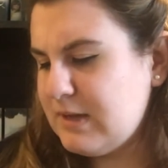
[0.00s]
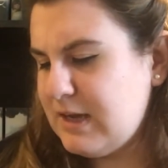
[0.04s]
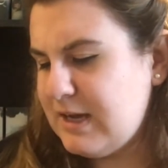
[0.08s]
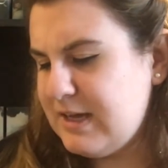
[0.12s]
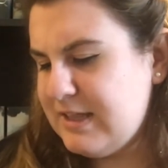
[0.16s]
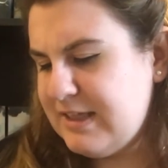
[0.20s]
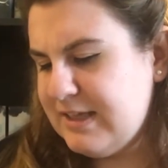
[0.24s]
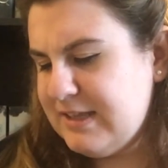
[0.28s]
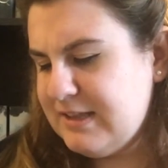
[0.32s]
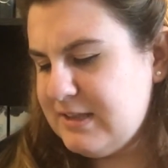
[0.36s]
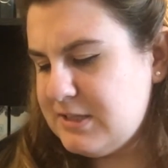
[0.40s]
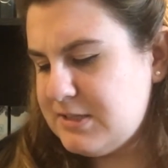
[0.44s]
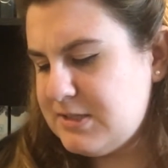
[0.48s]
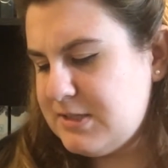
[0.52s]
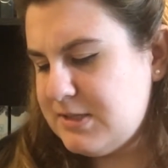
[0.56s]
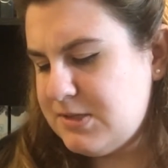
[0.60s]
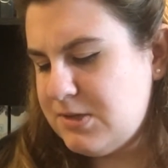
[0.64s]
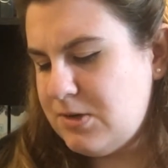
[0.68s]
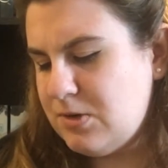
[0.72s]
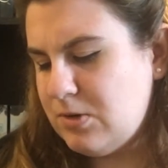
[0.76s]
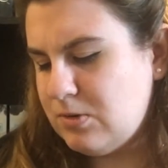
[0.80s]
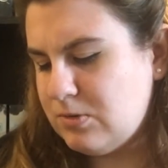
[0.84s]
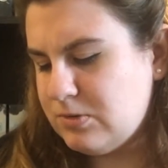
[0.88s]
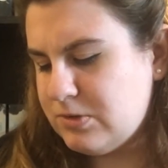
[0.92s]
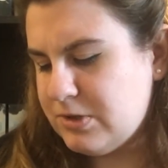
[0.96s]
I think this is
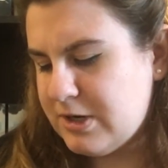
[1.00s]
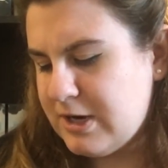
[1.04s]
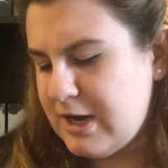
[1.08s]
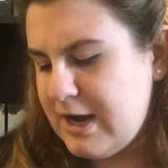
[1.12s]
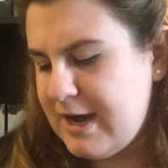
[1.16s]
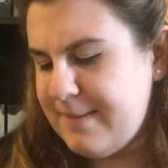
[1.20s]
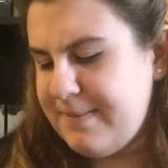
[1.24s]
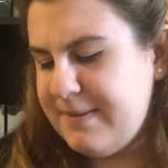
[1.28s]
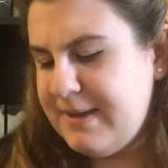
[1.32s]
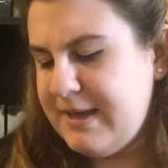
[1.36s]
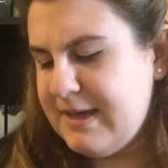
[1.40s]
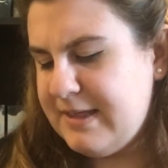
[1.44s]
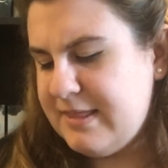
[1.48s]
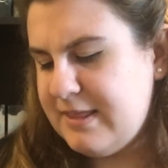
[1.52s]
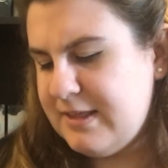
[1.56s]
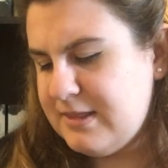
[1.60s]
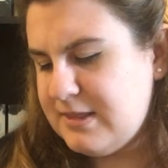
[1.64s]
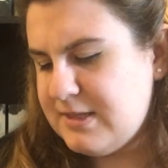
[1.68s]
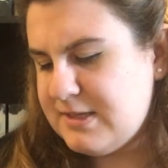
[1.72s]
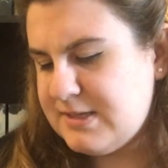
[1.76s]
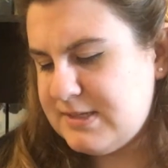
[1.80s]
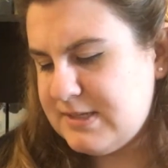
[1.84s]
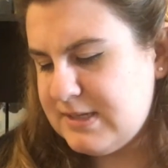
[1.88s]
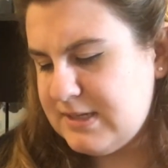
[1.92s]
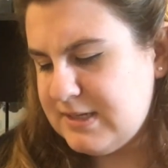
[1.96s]
an older copy. I think
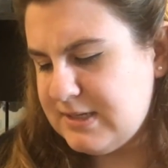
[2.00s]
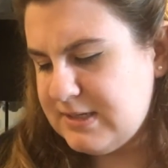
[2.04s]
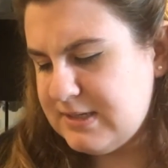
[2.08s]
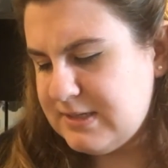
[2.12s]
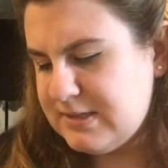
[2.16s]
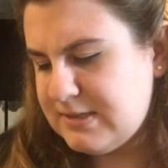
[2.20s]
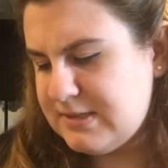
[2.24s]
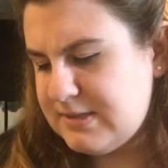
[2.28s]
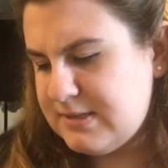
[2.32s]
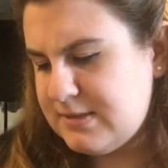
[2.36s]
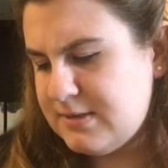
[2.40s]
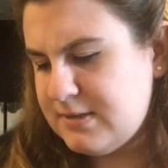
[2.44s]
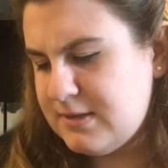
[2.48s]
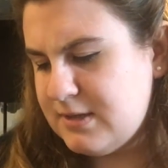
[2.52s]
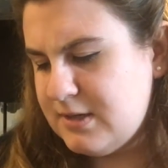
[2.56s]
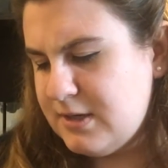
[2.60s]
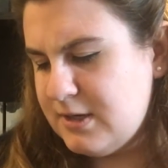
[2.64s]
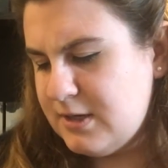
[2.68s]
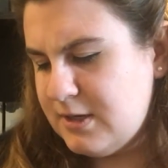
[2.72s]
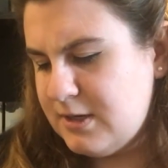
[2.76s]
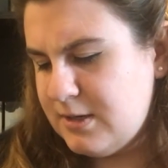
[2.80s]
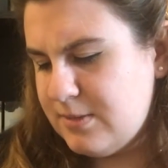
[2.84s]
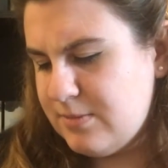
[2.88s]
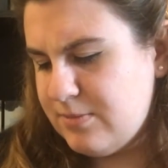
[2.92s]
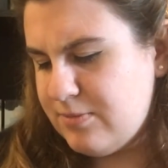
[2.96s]
this is
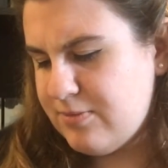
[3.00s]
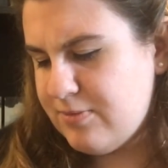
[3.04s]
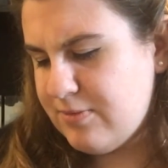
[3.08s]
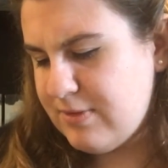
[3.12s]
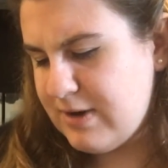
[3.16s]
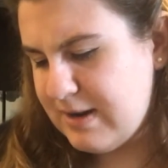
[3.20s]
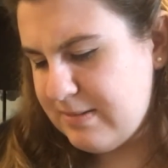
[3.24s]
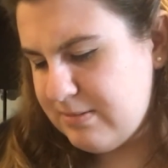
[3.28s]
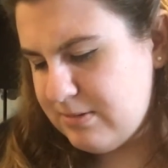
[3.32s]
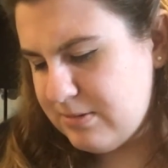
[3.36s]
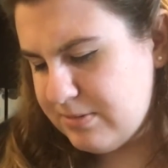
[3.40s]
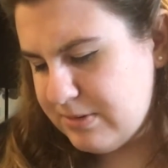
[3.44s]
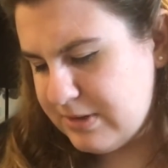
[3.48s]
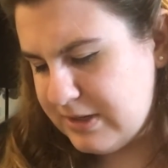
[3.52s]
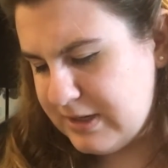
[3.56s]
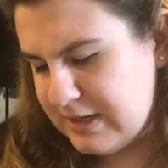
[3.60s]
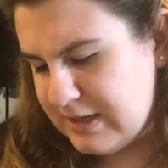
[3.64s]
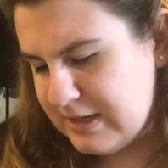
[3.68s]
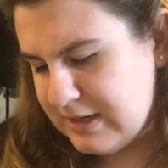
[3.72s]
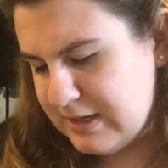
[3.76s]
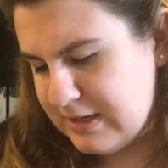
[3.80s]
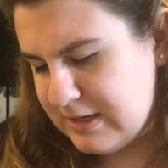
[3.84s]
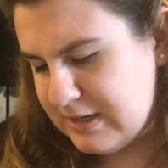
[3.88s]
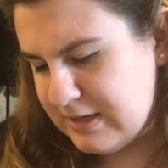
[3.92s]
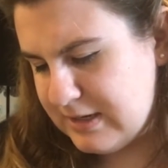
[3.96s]

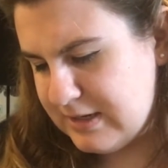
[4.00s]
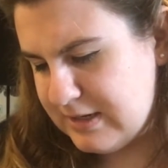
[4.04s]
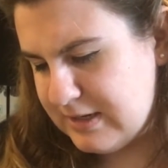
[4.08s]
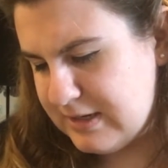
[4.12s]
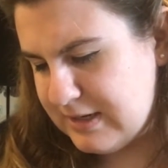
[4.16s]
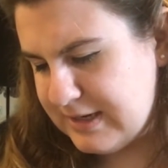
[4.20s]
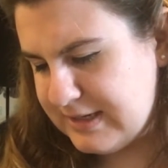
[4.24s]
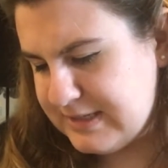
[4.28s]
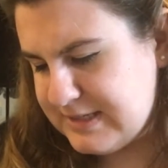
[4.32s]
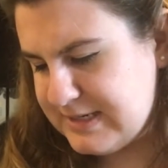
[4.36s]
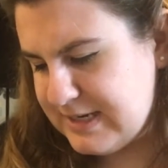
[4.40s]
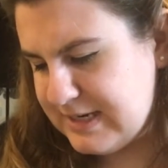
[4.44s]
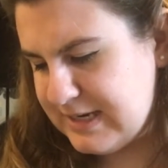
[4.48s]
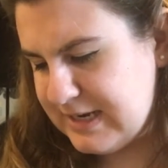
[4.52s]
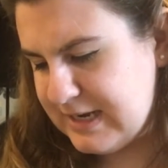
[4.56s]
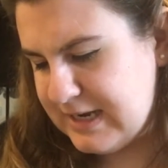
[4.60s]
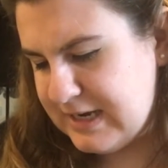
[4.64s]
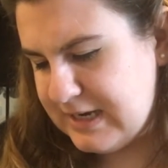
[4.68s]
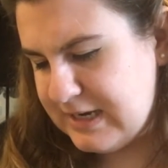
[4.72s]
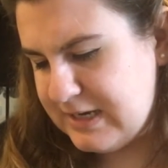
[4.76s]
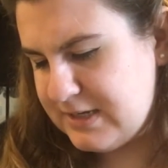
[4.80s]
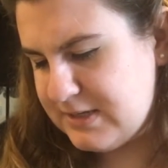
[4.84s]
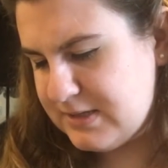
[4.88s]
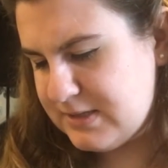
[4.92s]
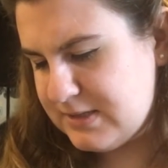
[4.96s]
probably
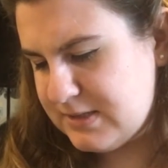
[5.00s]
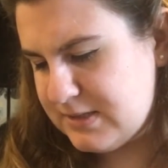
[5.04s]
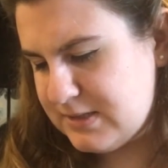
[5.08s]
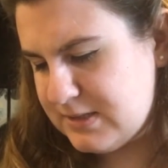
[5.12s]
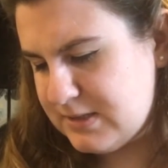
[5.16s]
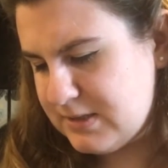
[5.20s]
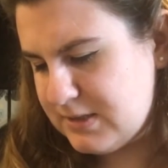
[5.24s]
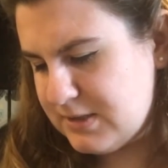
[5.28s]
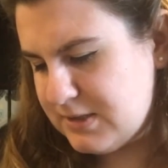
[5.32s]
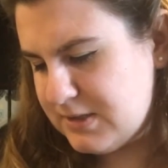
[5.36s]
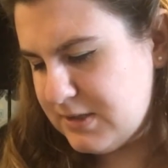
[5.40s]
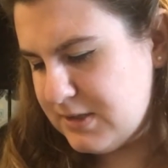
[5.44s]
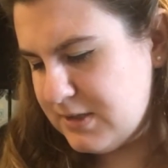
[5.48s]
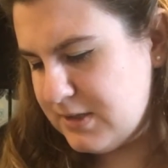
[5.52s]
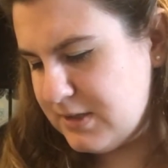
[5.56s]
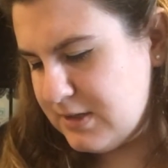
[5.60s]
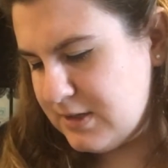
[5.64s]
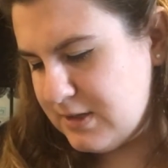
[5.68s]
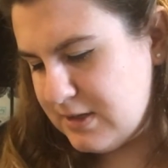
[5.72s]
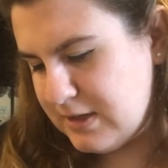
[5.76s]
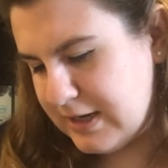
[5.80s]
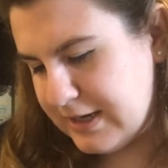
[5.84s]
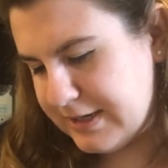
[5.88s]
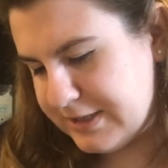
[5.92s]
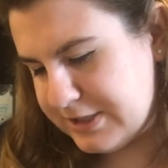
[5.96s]
1980s.
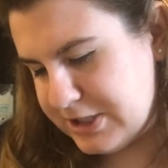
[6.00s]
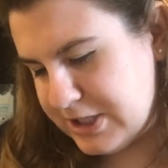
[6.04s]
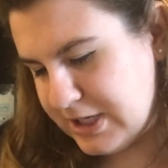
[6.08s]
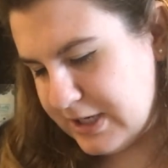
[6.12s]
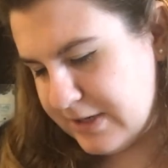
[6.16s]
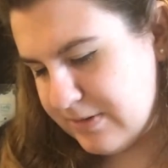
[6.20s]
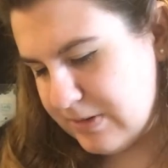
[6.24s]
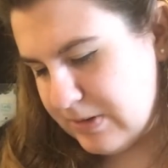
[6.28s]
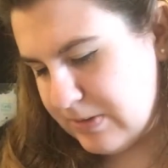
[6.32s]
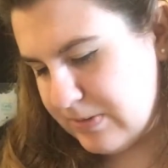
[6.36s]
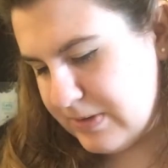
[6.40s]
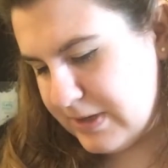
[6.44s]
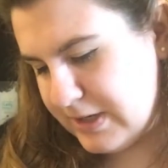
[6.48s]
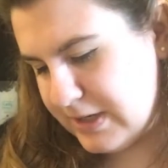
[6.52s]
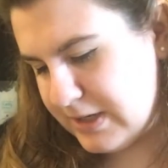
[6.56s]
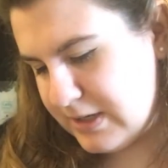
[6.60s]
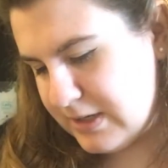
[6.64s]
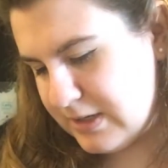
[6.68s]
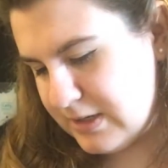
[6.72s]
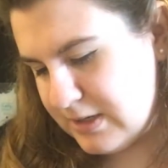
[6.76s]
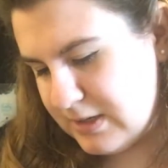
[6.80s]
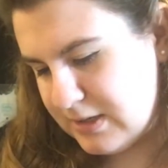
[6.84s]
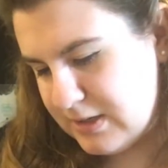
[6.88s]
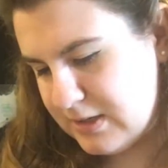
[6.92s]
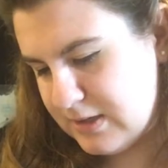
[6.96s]
I'm gonna check real quick.
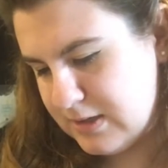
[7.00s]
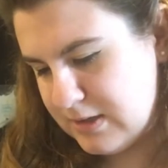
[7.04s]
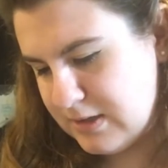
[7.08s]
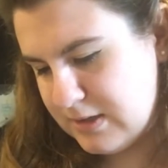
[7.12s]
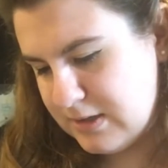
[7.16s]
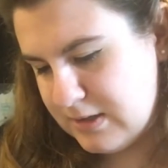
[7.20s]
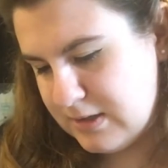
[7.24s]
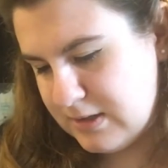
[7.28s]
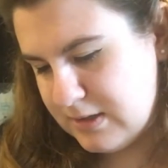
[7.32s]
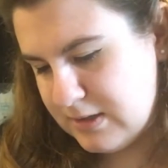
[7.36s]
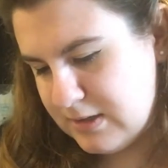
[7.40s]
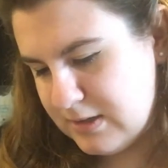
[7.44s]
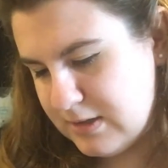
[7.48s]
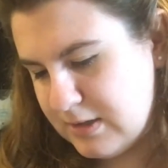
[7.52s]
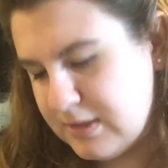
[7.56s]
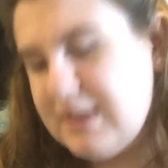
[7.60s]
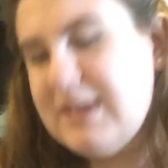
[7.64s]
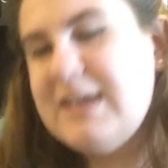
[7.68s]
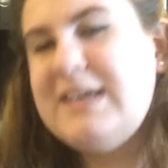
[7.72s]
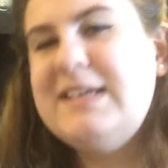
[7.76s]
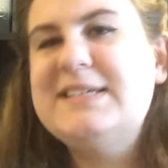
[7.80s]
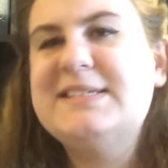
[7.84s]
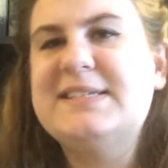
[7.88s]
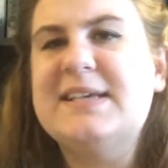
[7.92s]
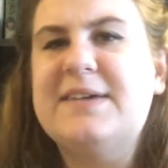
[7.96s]

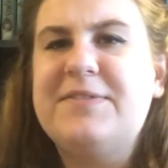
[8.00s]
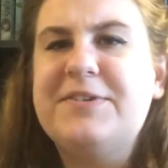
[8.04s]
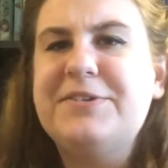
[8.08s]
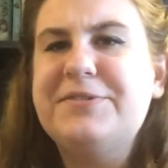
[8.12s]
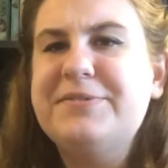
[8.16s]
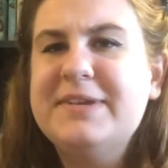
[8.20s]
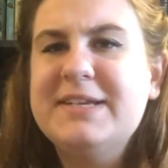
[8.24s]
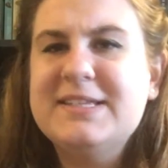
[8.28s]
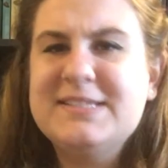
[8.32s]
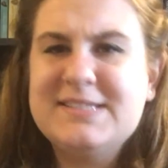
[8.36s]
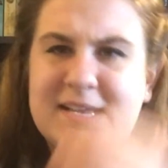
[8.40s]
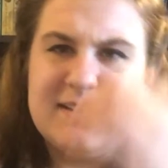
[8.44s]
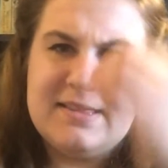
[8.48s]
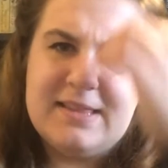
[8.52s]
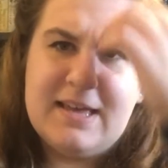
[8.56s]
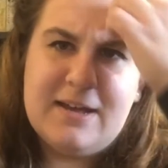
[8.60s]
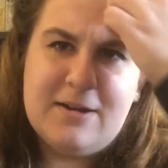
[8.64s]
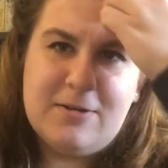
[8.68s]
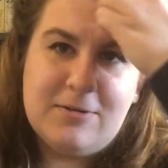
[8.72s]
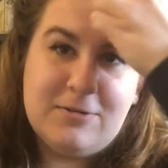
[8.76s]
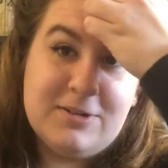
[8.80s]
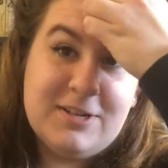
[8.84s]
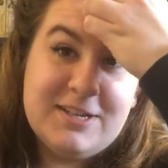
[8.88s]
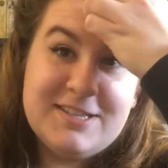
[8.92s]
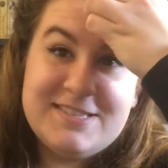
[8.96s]
97. It's not that
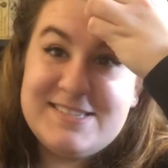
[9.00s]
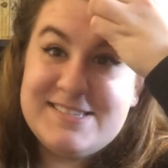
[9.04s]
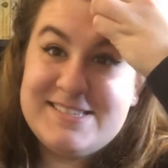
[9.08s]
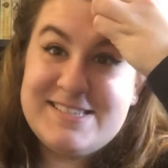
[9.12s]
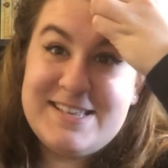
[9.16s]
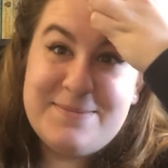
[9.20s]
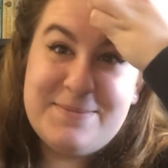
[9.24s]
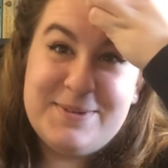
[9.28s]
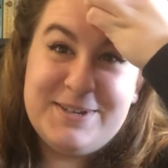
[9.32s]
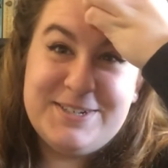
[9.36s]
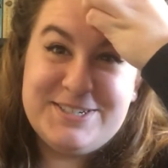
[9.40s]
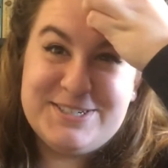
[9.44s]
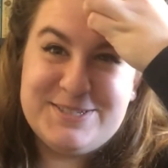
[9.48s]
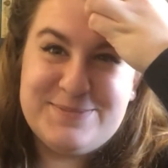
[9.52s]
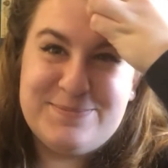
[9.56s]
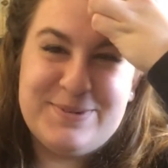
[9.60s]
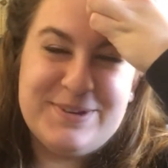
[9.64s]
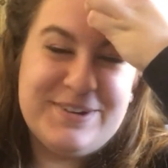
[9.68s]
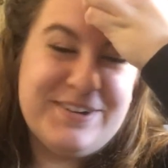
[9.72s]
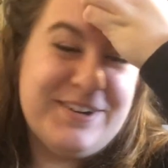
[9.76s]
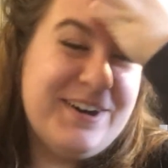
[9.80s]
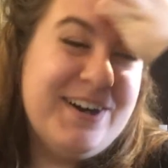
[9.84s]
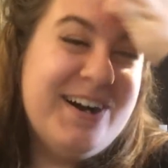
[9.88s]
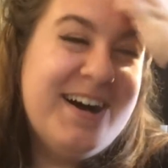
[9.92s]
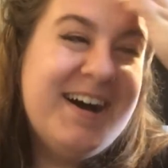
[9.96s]
old. It's the same age as
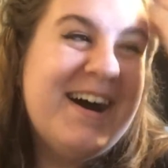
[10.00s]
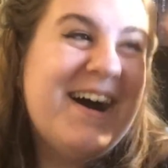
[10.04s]
Bill.